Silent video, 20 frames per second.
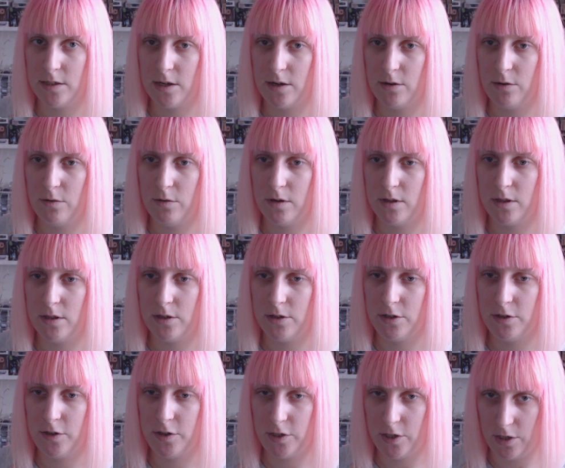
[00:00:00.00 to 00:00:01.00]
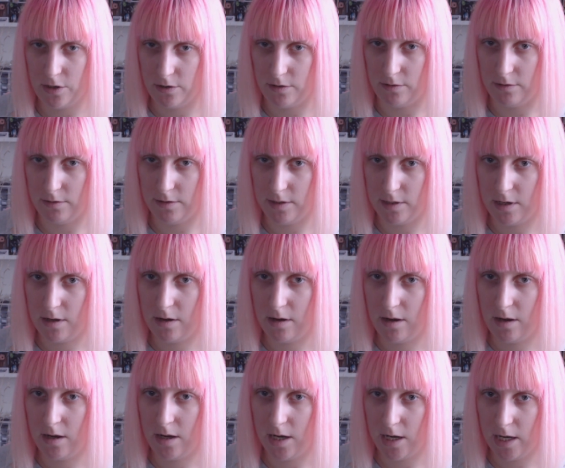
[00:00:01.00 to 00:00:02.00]
So, the shoes.
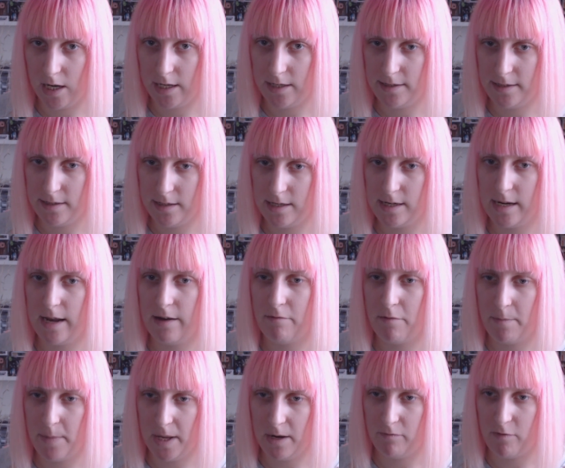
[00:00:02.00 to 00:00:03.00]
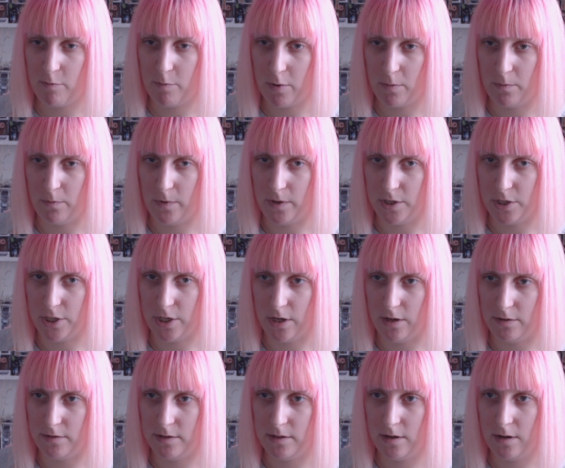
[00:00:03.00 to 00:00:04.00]
I did have a bit of a problem with the
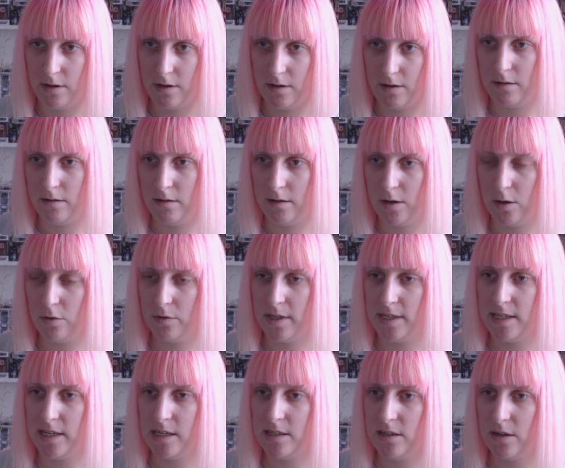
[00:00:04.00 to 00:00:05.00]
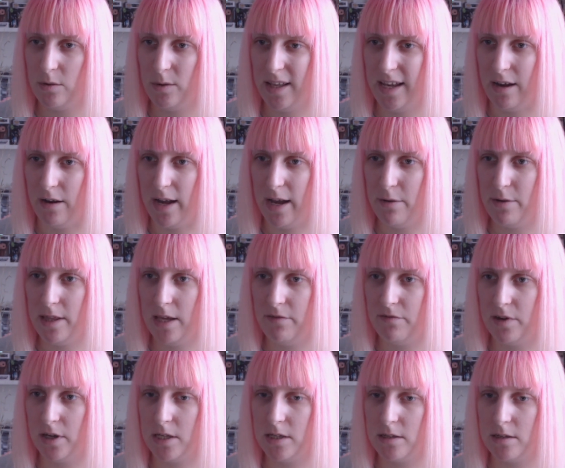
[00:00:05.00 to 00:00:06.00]
shoes. Oh, they say sold out. How are they
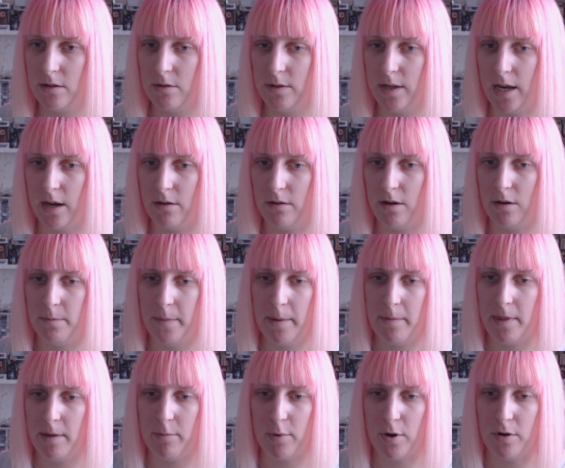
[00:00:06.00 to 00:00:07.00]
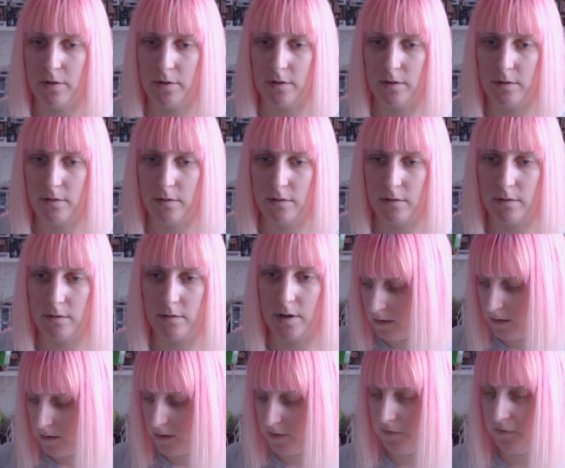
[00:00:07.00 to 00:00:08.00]
fucking sold out? Oh, maybe they're broken.
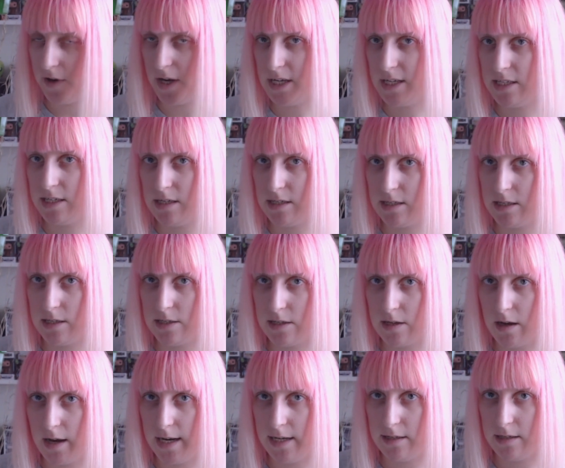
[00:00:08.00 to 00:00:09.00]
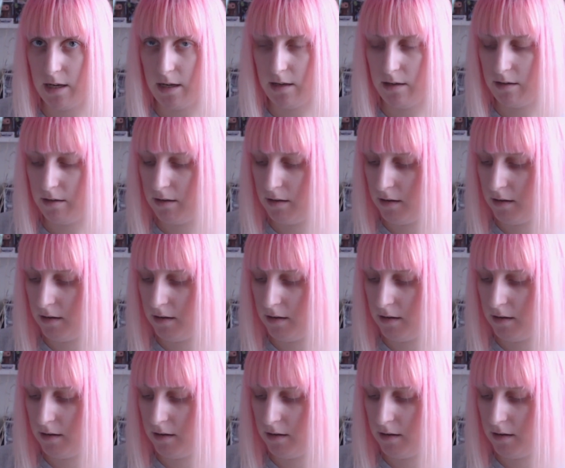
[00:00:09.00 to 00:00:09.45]
The first is the sizing.